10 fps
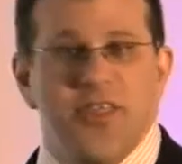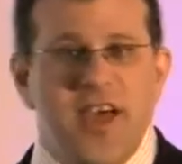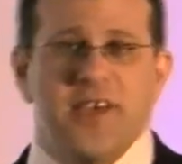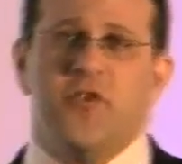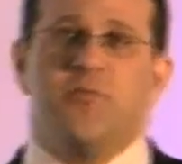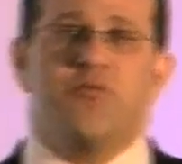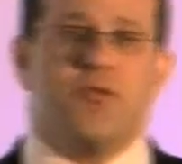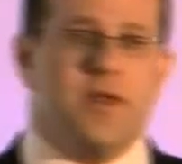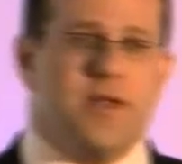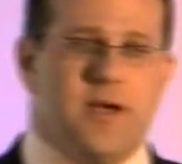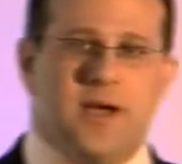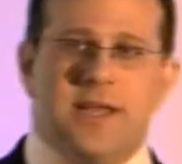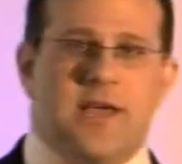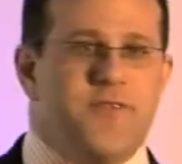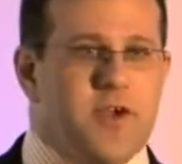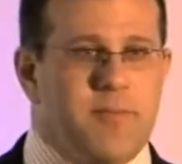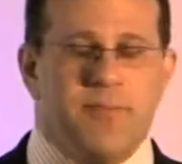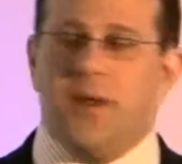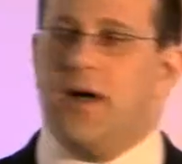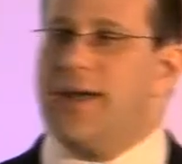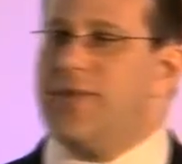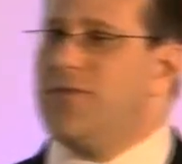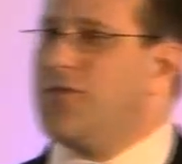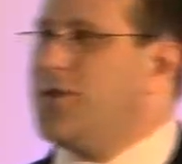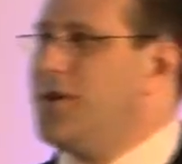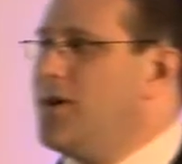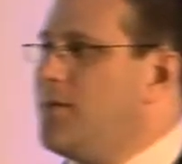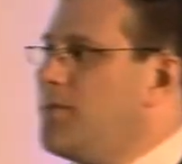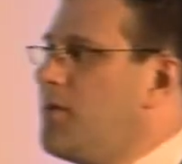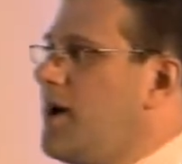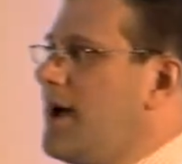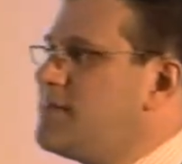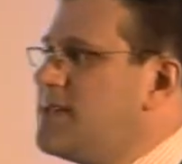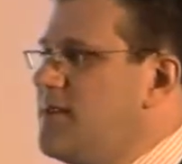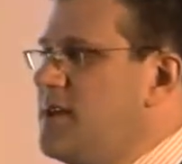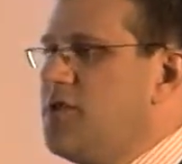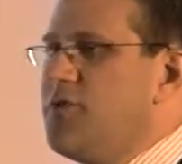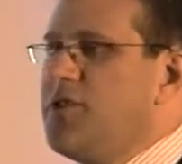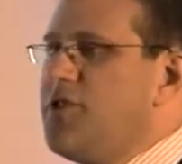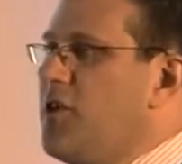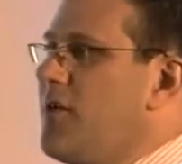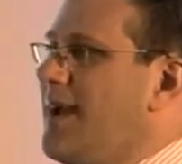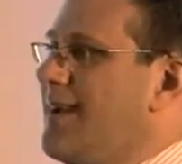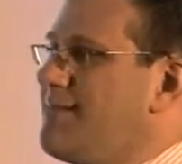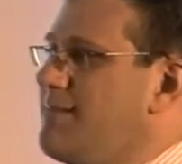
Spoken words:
That is a brilliant idea for compliance, but what happens if you need to restore it?